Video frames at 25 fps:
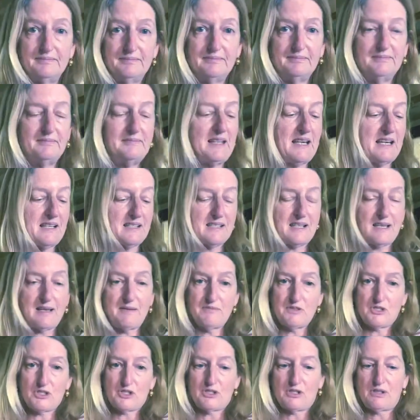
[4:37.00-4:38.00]
Next comes
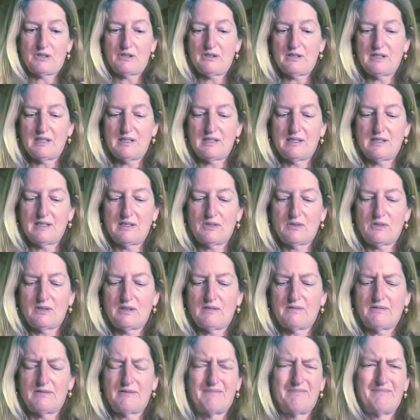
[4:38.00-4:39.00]
sugar. This is sort of
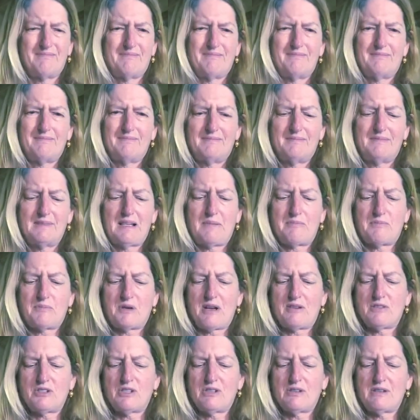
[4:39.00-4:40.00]
not brown
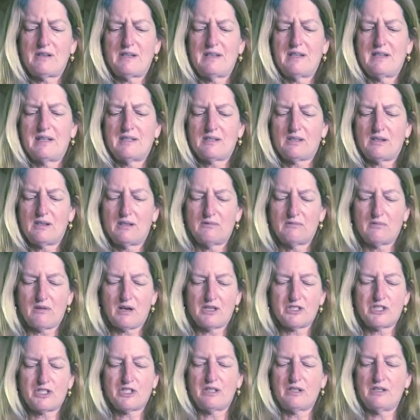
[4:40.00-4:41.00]
sugar, I think it's called raw
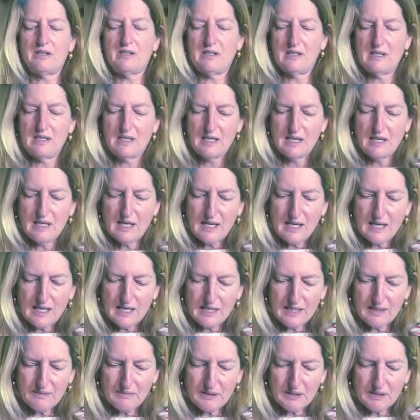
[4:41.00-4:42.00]
sugar. And
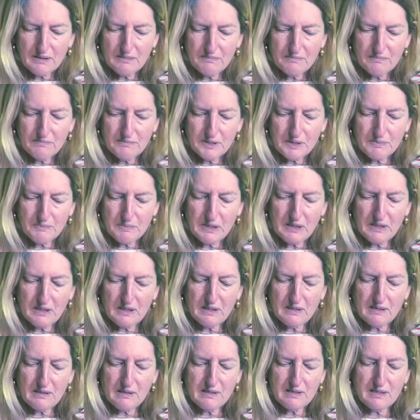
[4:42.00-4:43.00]
I'm gonna sprinkle it
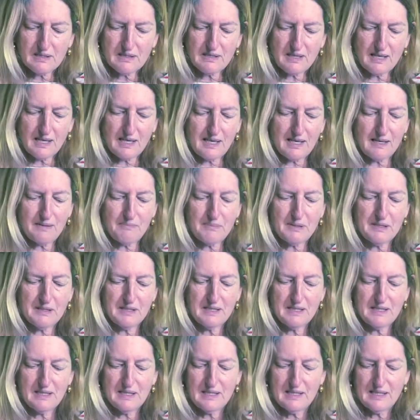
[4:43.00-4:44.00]
on the top.
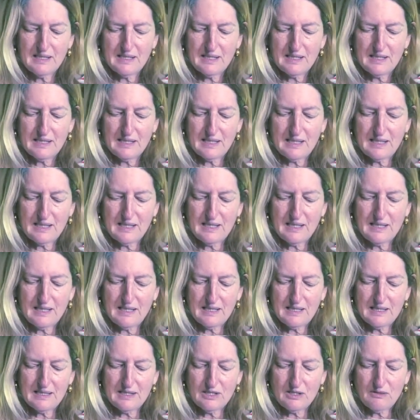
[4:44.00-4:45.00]

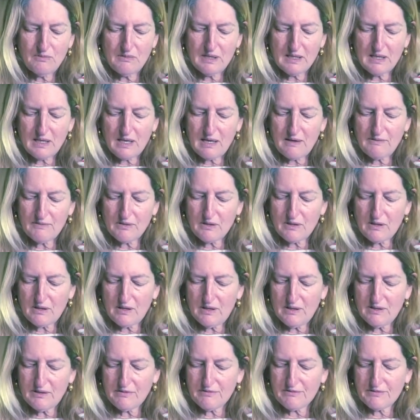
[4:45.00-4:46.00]
And you wanna cover all
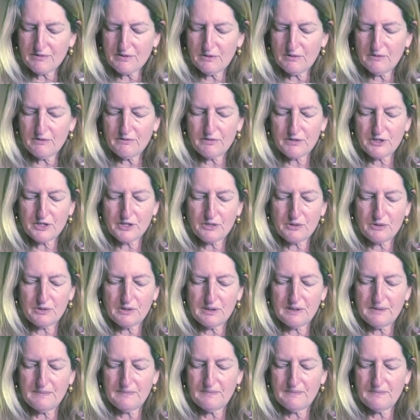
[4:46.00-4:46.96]
the fruit for sure.